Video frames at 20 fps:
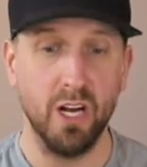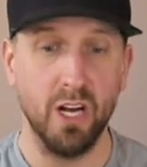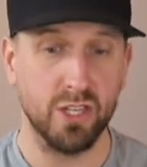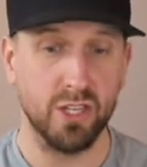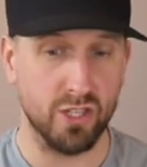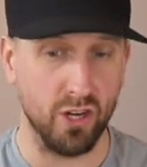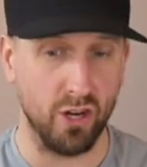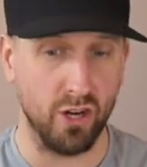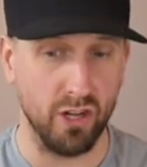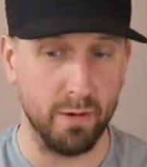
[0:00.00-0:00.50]

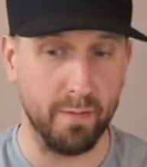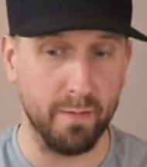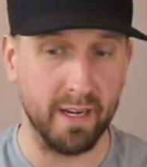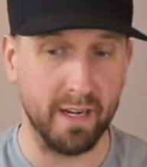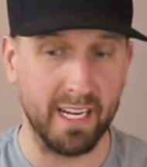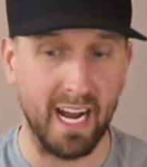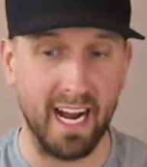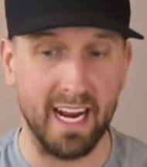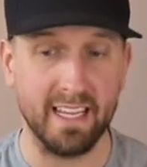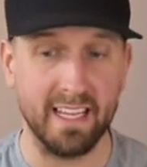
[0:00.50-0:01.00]
Solomon
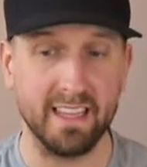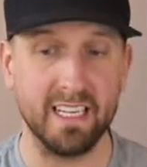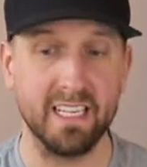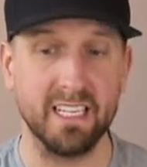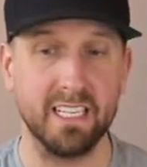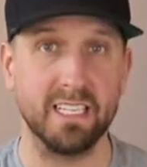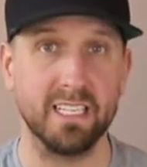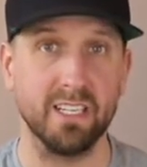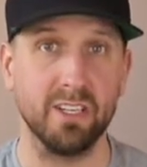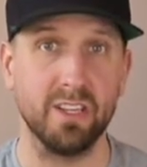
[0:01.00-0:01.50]
Kindly
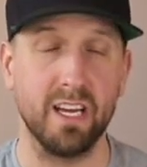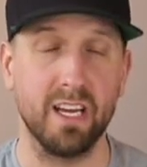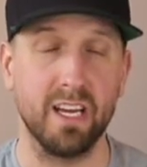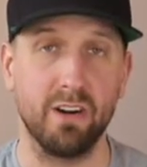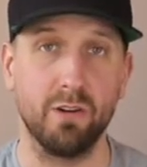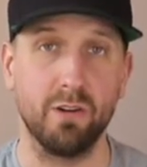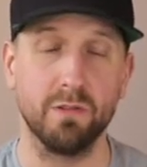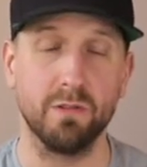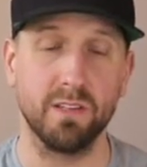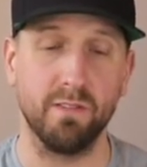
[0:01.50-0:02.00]
still
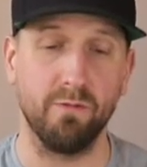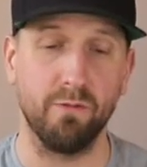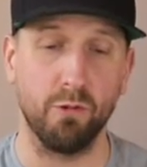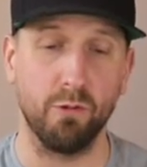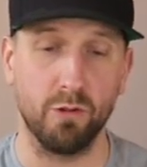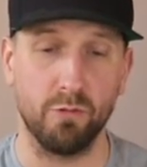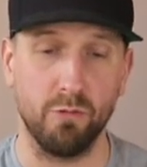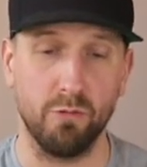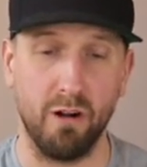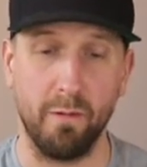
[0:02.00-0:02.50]
there, who was a
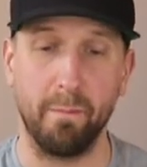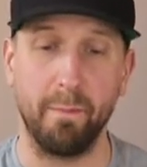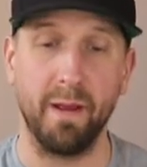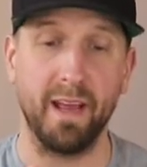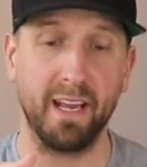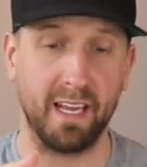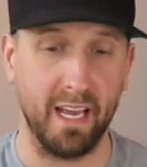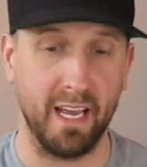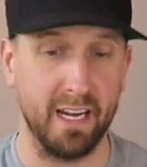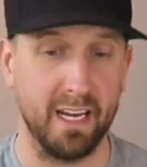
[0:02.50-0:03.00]
4th round
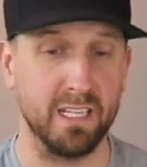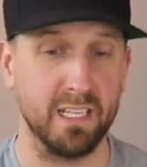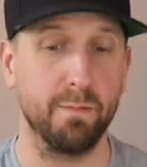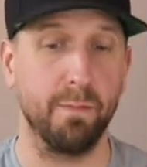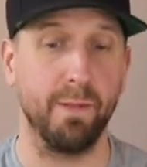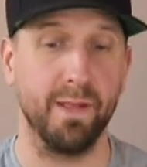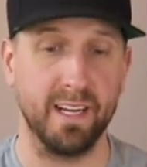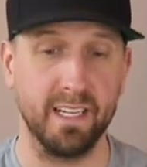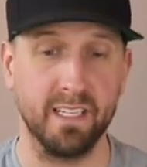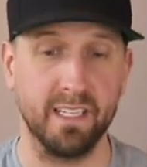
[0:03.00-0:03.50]
pick and has
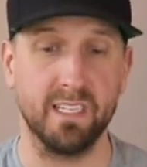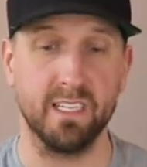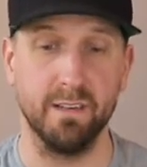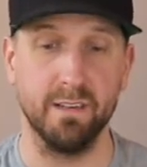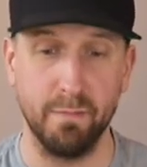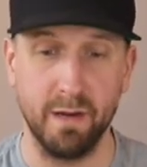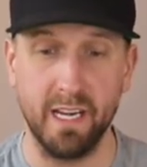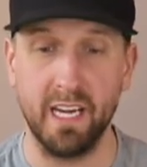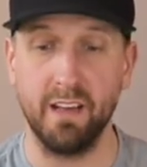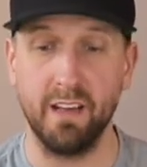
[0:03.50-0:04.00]
played
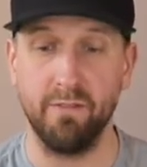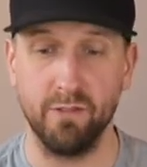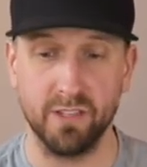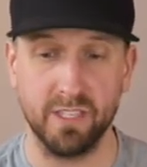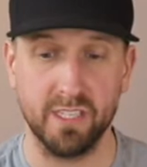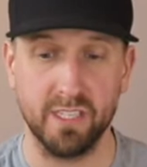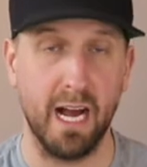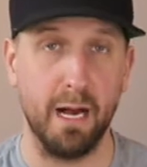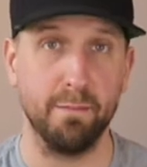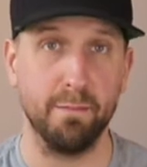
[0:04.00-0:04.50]
some meaningful
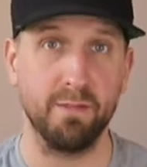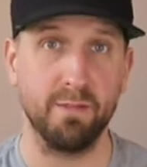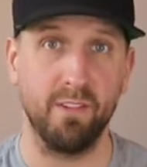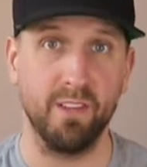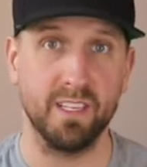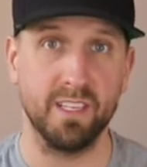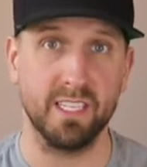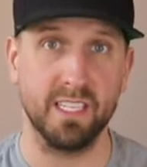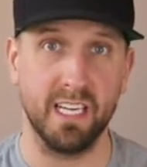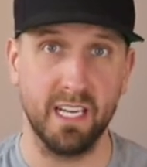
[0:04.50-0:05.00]
snaps for
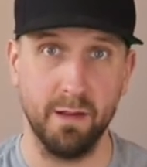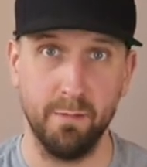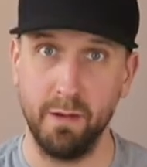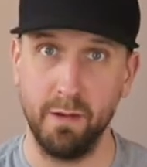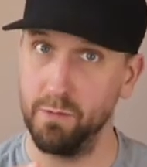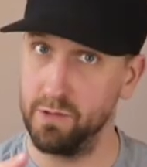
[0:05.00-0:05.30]
this team.